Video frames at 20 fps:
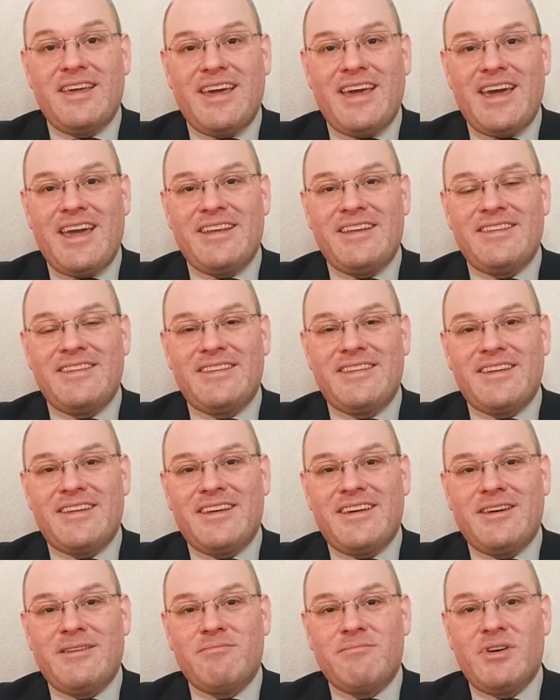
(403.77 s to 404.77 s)
and
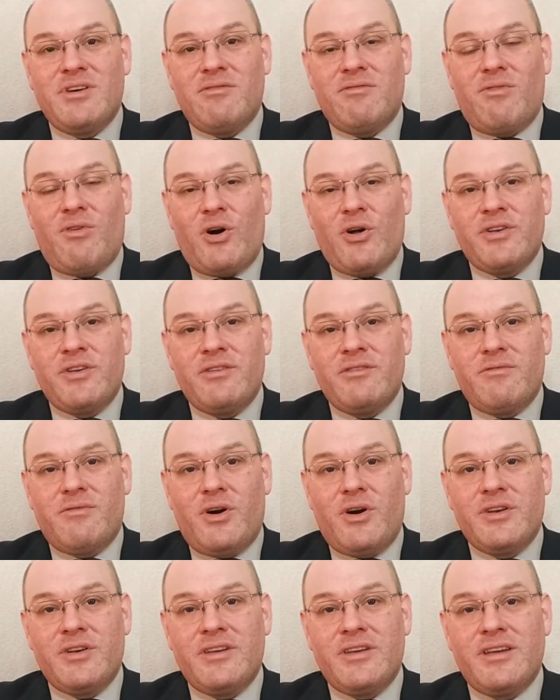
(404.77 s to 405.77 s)

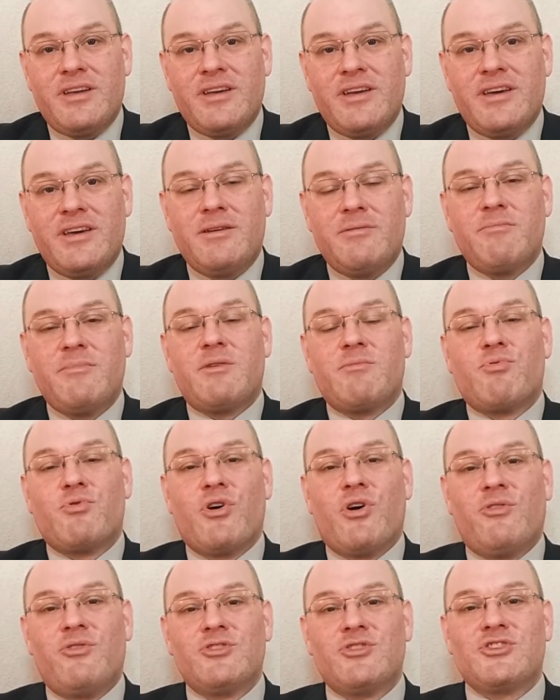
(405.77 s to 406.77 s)
one
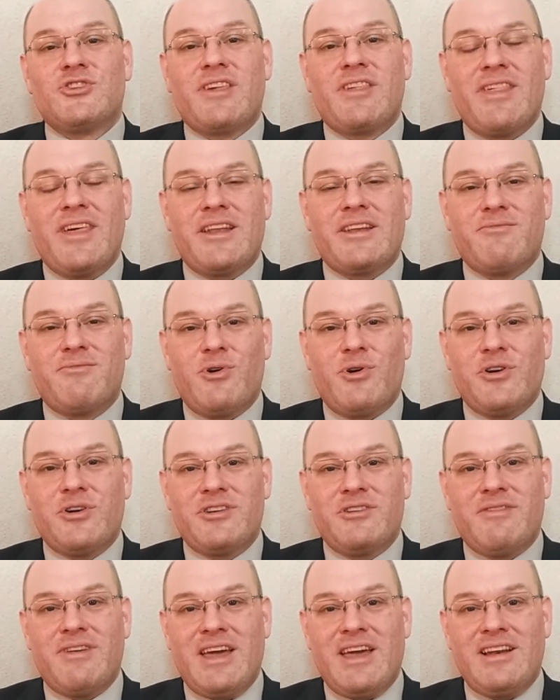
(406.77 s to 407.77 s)
approach that
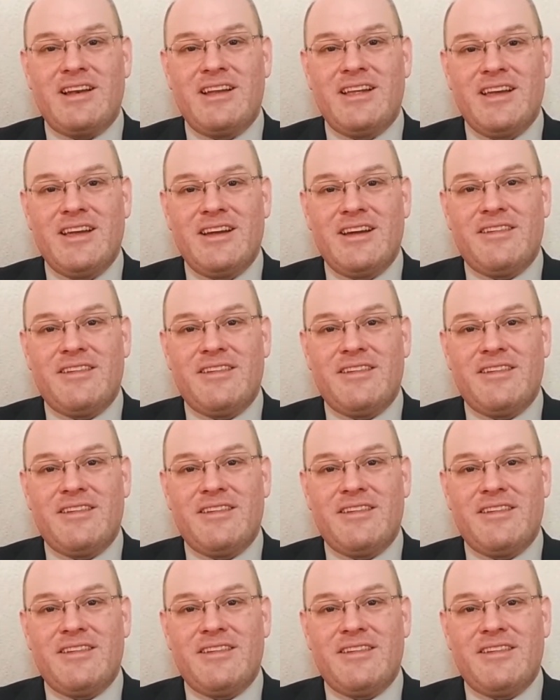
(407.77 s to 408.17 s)
worked well,